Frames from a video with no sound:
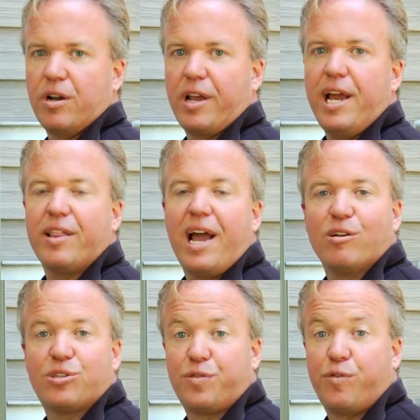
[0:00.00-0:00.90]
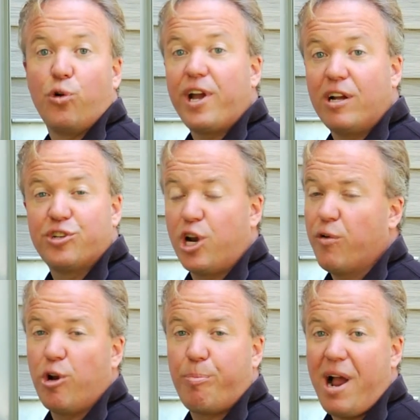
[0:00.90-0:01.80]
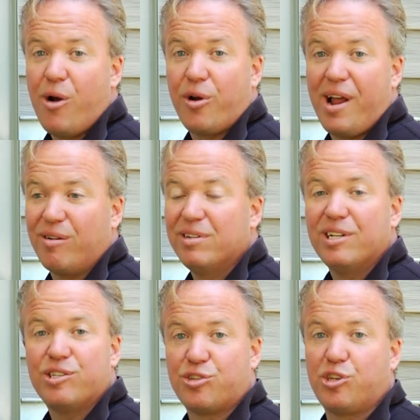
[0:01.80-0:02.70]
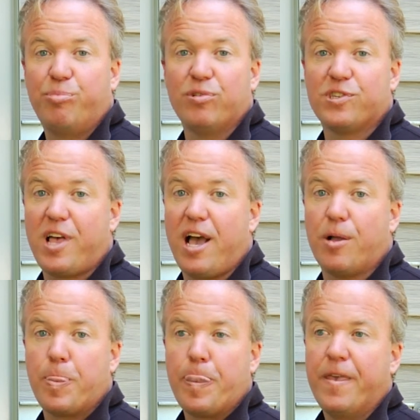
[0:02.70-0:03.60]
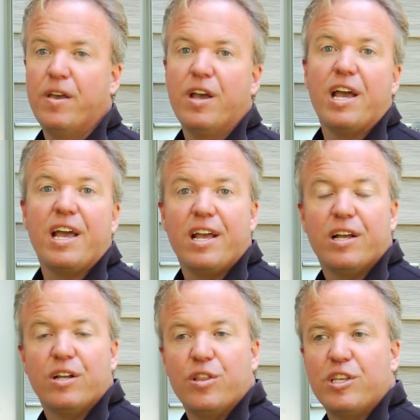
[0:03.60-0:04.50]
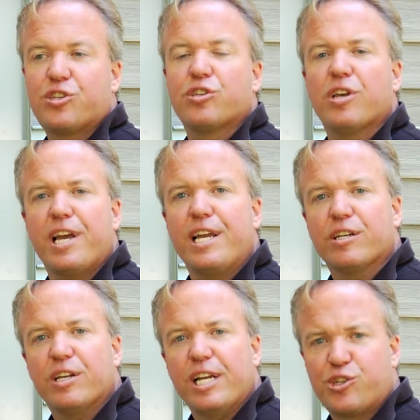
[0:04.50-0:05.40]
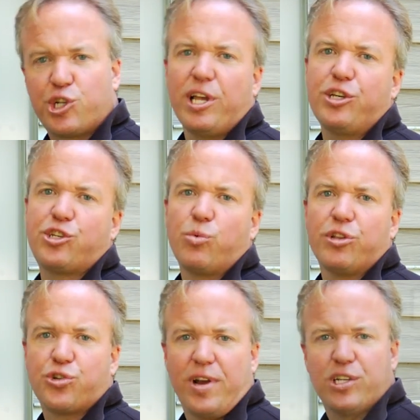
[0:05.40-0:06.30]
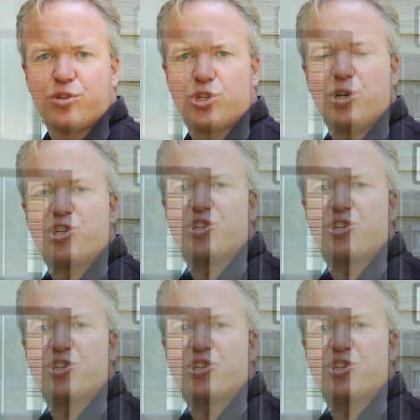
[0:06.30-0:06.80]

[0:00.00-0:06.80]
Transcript: Okay, the house is fully on generator power now. It's as simple as that. This is a installation where the transfer switch